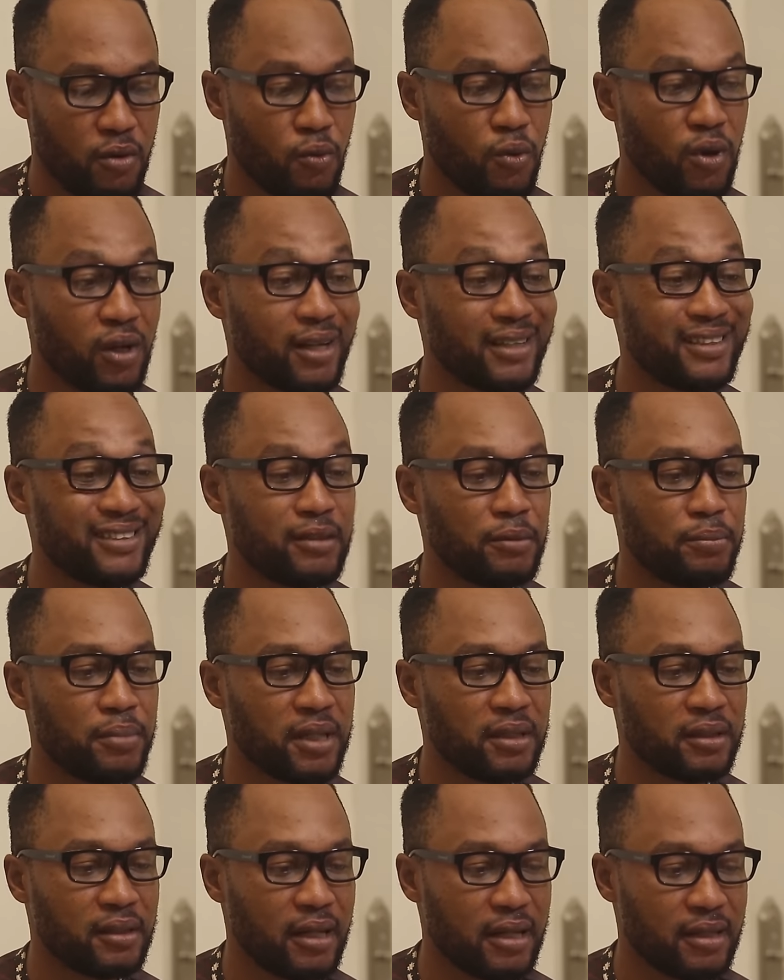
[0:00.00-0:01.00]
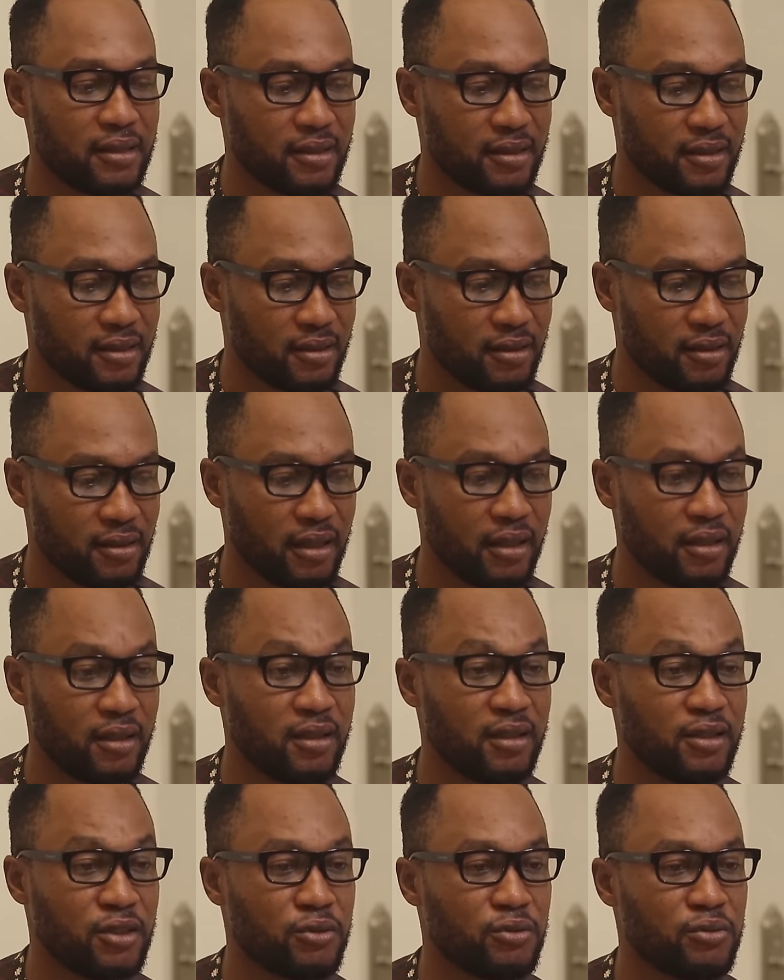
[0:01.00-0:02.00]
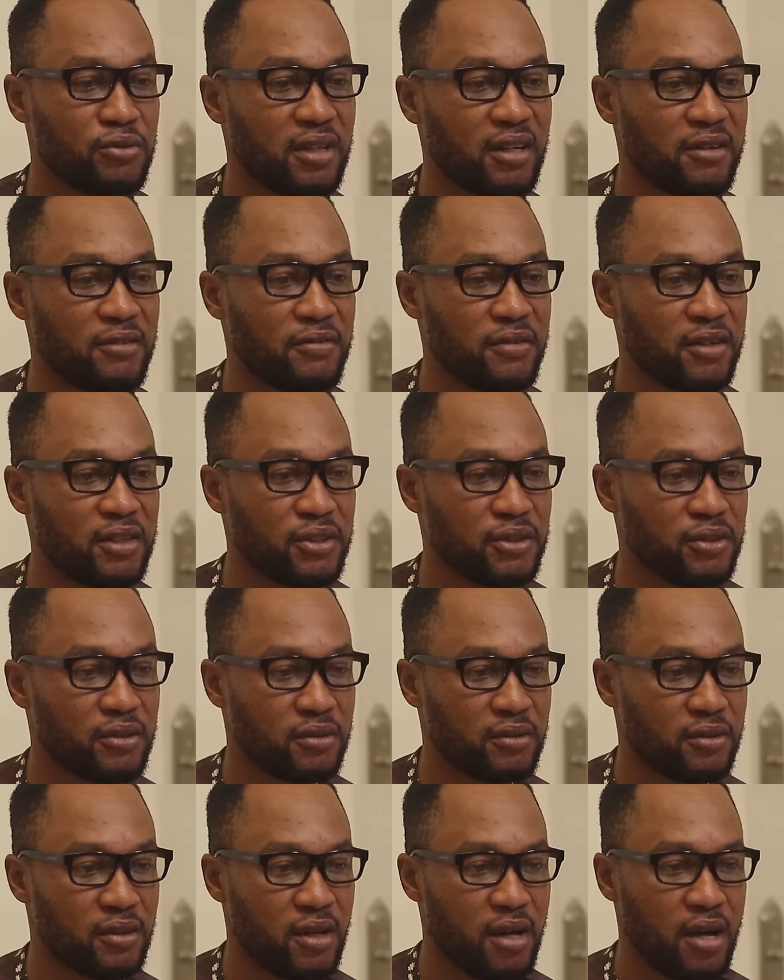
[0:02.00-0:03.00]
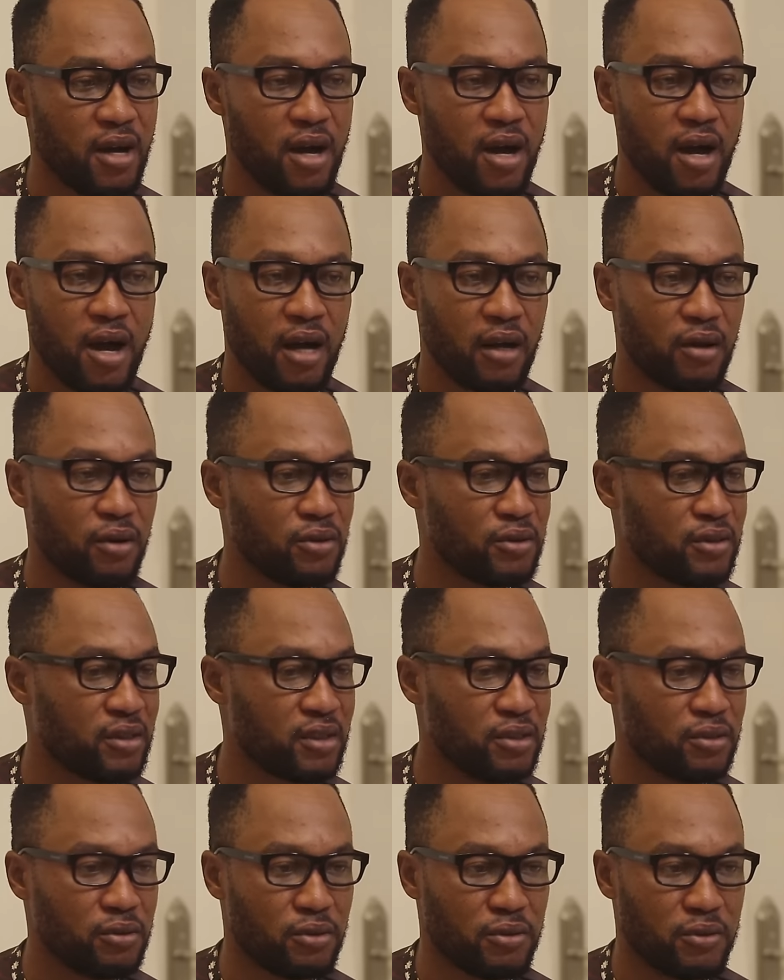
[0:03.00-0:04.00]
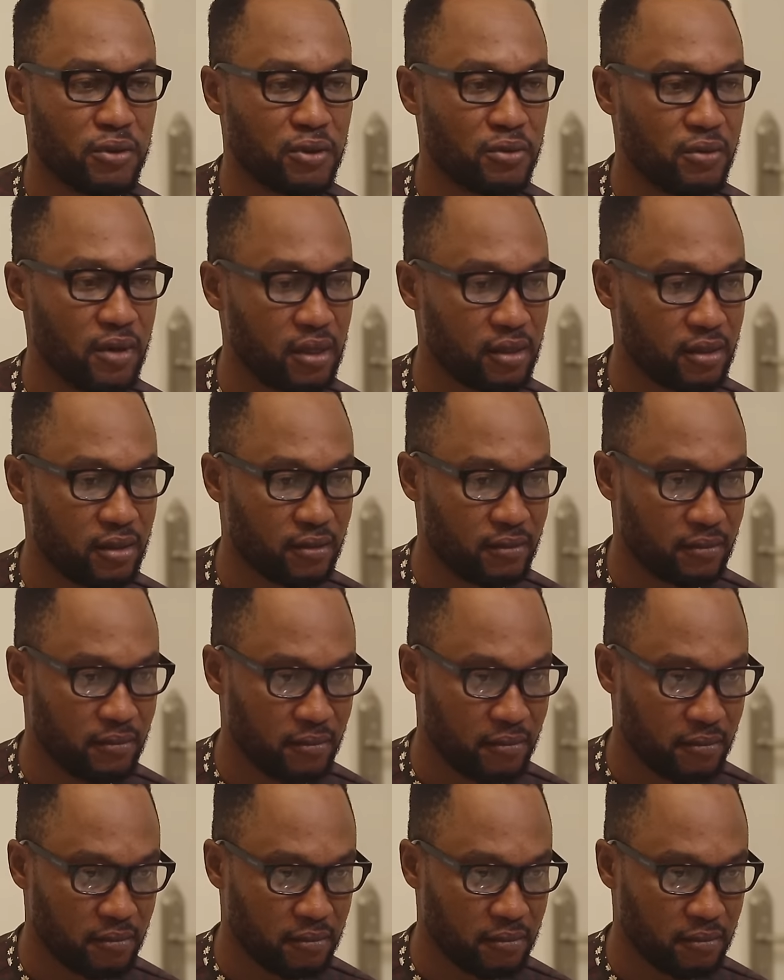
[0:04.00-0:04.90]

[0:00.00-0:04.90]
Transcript: worketh repentance that leads to salvation and causes no regret.